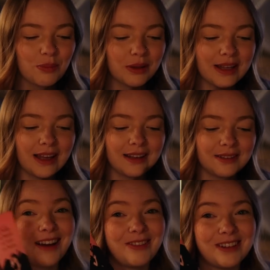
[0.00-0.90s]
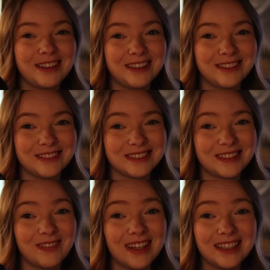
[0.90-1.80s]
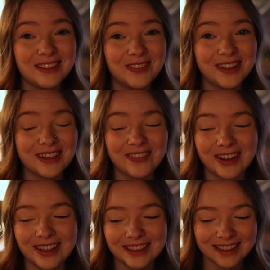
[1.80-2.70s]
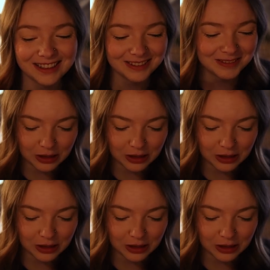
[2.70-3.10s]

But like, I want to use my new bookmark.